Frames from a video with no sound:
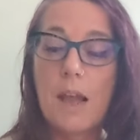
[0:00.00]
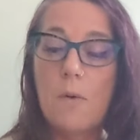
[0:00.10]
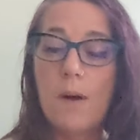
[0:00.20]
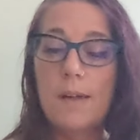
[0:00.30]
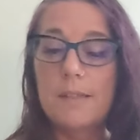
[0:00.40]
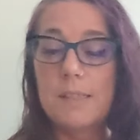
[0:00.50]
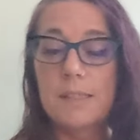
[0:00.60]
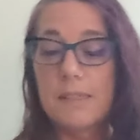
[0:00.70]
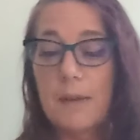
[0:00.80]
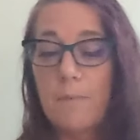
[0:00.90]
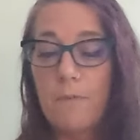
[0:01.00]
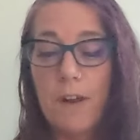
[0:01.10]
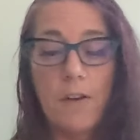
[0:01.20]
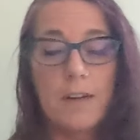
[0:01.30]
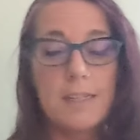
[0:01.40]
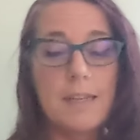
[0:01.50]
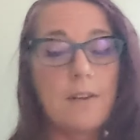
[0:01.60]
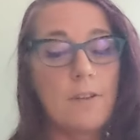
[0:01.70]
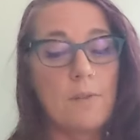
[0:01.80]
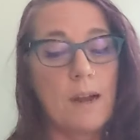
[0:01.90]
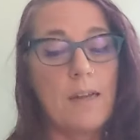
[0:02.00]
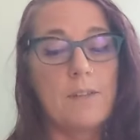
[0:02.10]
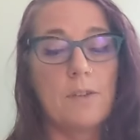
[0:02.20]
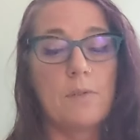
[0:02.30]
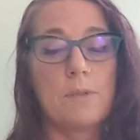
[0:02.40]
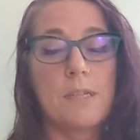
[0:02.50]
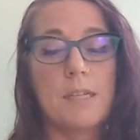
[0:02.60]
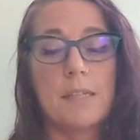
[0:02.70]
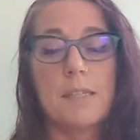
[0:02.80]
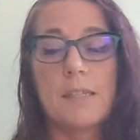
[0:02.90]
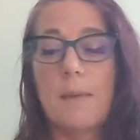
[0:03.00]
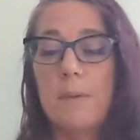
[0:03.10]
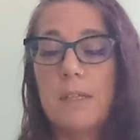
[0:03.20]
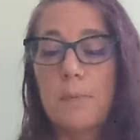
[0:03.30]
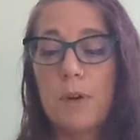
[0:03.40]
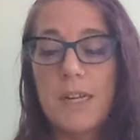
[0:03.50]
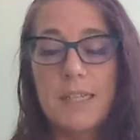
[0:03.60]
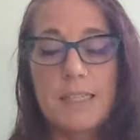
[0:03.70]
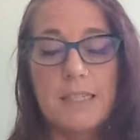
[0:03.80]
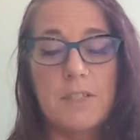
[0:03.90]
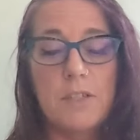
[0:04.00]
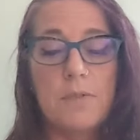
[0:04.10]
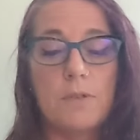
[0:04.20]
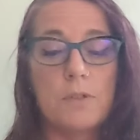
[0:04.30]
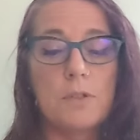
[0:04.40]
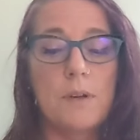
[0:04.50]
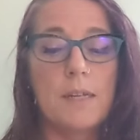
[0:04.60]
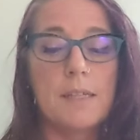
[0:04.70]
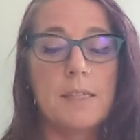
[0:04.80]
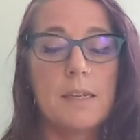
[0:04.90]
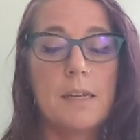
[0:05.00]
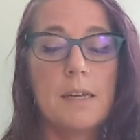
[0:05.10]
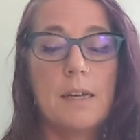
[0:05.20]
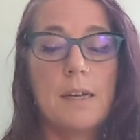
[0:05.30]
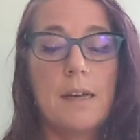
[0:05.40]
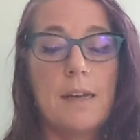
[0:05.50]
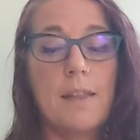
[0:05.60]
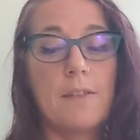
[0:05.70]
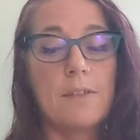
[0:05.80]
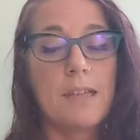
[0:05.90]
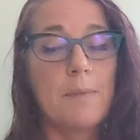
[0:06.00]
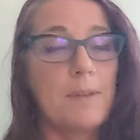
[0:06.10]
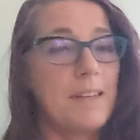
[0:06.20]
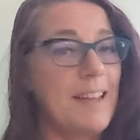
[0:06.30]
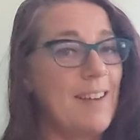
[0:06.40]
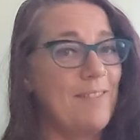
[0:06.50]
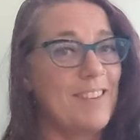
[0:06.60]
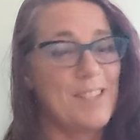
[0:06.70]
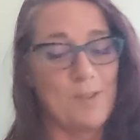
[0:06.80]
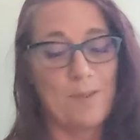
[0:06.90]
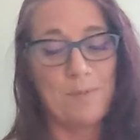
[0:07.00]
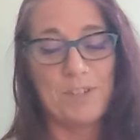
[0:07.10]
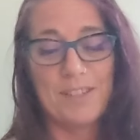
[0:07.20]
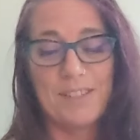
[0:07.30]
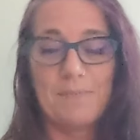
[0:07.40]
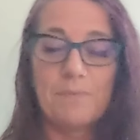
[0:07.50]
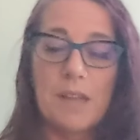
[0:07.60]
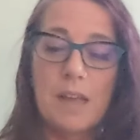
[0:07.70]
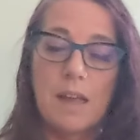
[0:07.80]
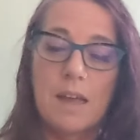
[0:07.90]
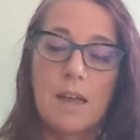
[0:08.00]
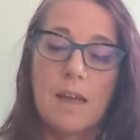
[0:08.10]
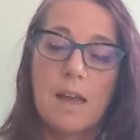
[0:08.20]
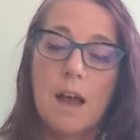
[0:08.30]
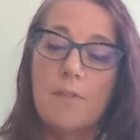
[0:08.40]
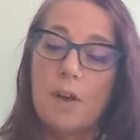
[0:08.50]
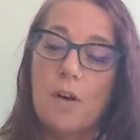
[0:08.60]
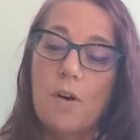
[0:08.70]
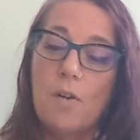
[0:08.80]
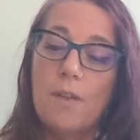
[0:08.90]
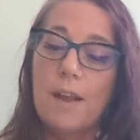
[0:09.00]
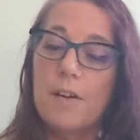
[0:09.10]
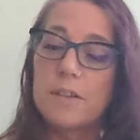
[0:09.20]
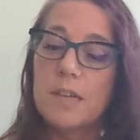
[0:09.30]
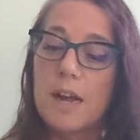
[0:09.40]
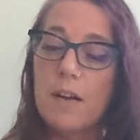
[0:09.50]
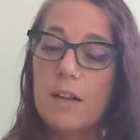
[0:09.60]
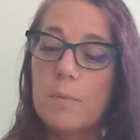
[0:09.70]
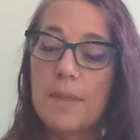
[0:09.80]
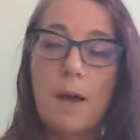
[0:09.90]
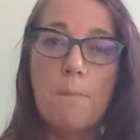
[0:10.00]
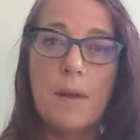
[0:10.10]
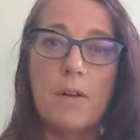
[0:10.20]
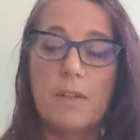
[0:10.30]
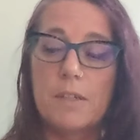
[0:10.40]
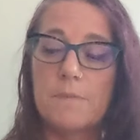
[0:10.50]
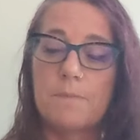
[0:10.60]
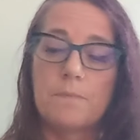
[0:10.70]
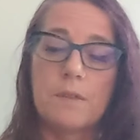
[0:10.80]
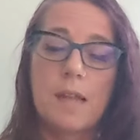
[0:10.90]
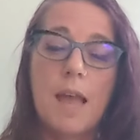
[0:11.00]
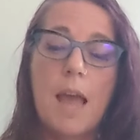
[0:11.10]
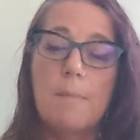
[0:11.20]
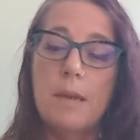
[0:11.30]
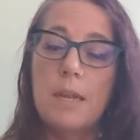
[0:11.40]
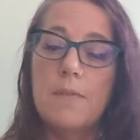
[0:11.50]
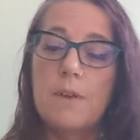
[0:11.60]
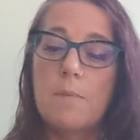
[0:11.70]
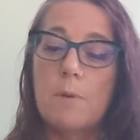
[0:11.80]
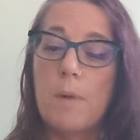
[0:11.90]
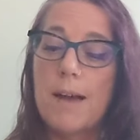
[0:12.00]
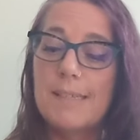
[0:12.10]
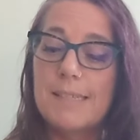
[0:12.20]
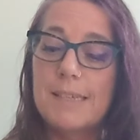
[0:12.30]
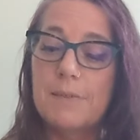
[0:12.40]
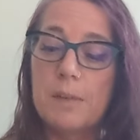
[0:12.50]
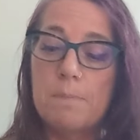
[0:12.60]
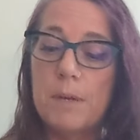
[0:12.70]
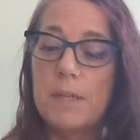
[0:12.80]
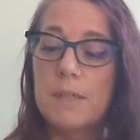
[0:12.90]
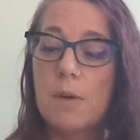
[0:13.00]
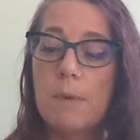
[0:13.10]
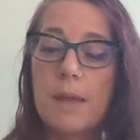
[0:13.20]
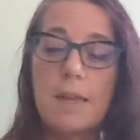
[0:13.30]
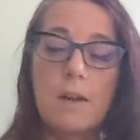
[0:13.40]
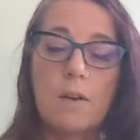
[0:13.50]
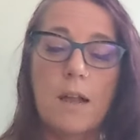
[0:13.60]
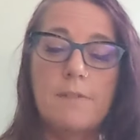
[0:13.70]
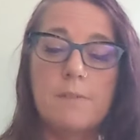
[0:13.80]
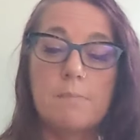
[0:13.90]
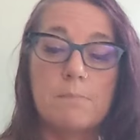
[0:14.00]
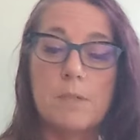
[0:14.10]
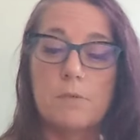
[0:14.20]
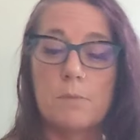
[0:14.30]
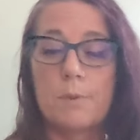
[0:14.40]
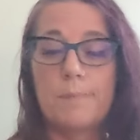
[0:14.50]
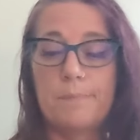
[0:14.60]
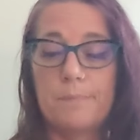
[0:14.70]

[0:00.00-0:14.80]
And whilst some fairies, under the right circumstances, can be surprisingly useful to us, and others can be downright scrumptious, on the whole, they are entirely without merit, and many of them are positively bent on making our lives miserable.